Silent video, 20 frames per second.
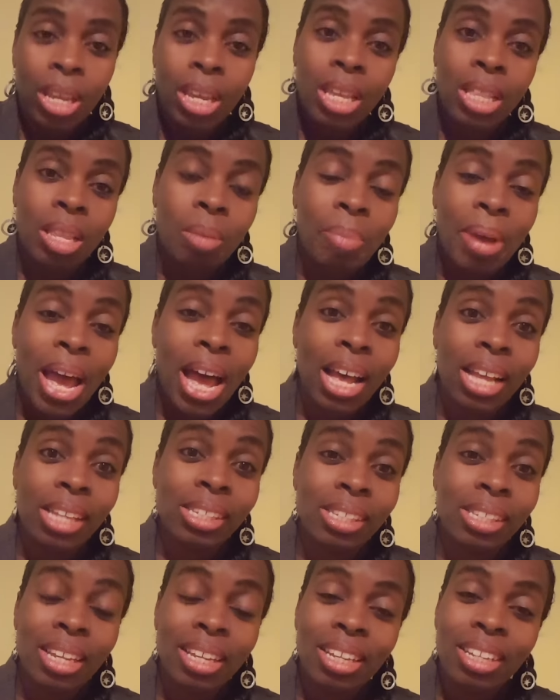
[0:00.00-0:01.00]
the
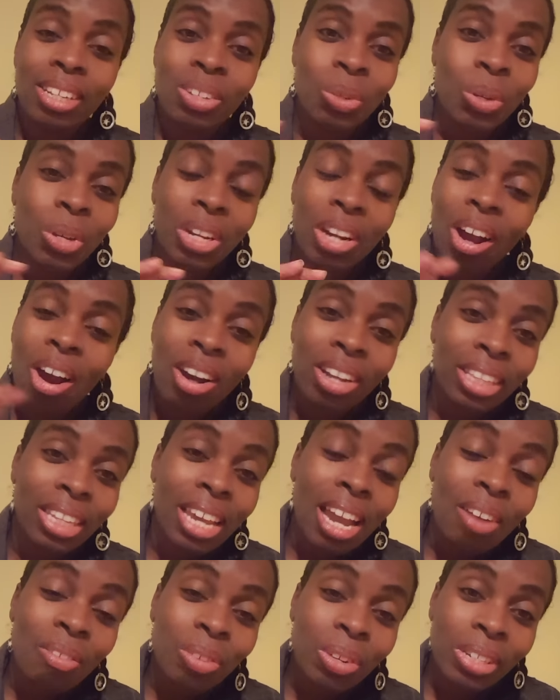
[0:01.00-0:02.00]
past, you could
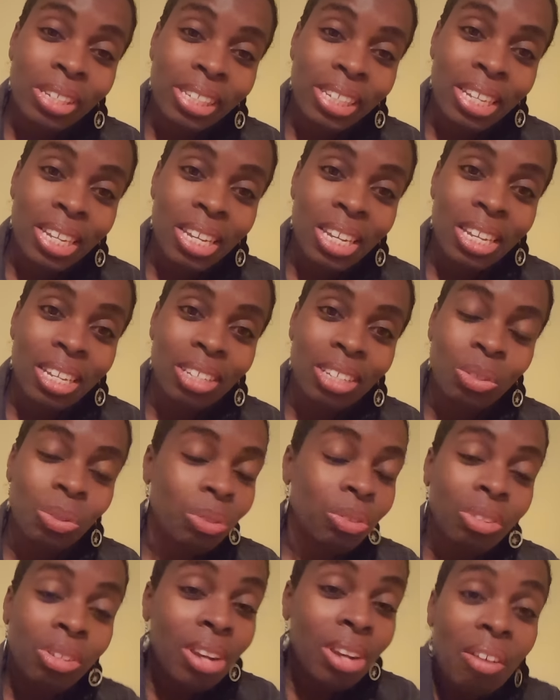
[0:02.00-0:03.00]
hardly ever see,
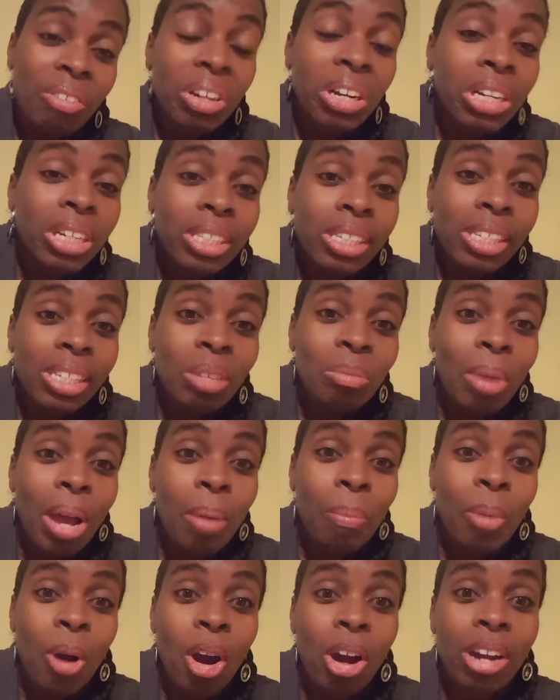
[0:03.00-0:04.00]
you never could see
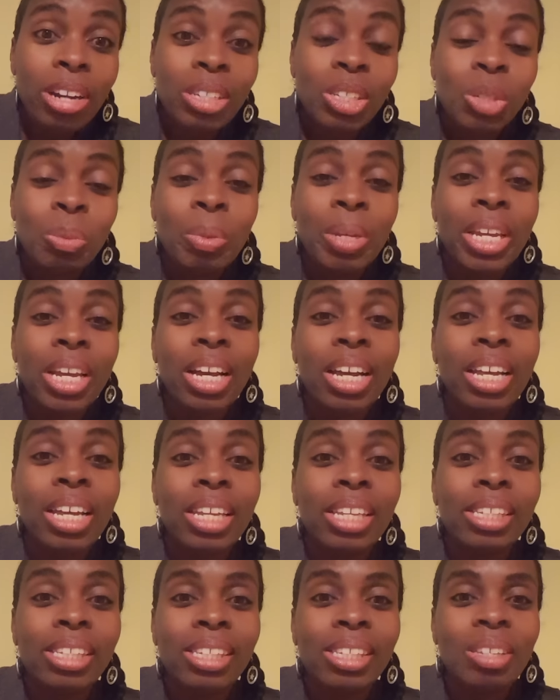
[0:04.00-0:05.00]
my parts
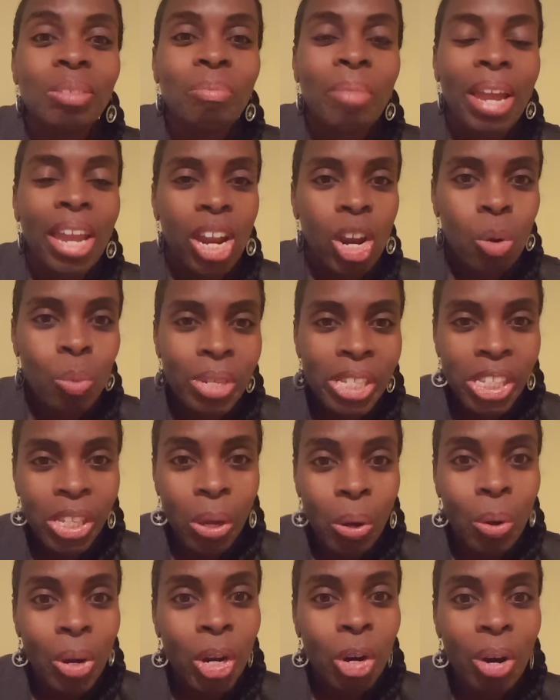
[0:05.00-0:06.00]
because my hair was
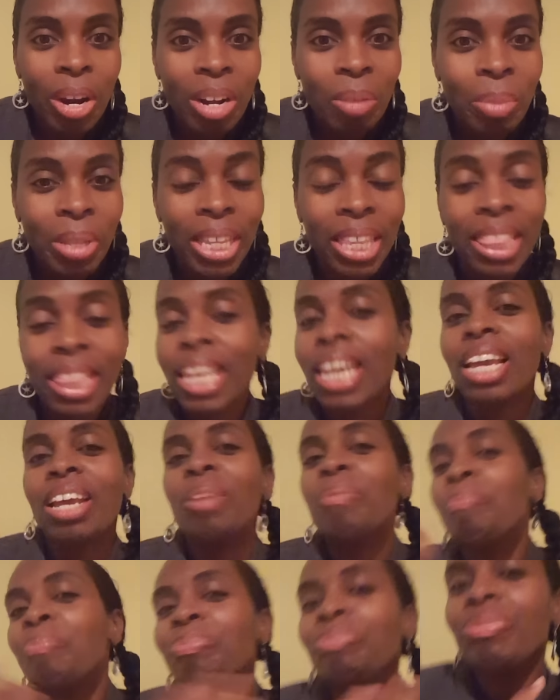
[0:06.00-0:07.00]
so incredibly thick.
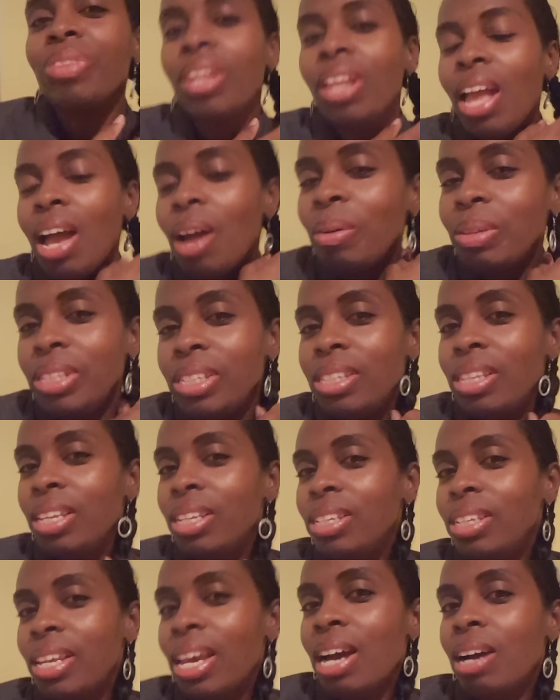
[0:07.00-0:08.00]
Now it's
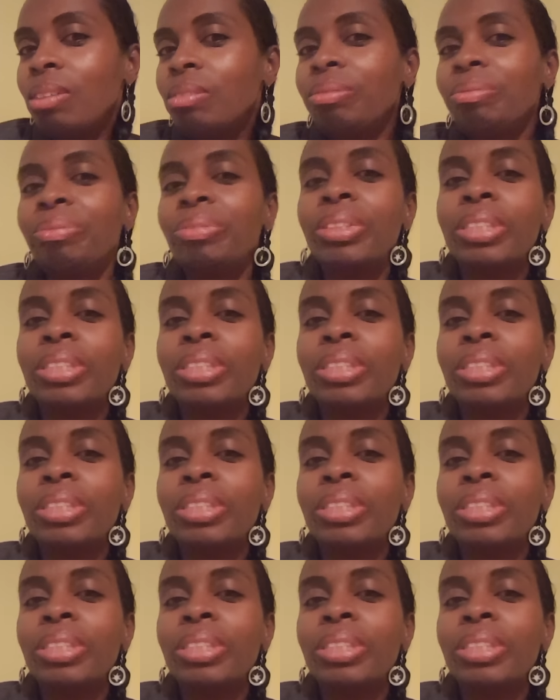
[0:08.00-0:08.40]
thinned out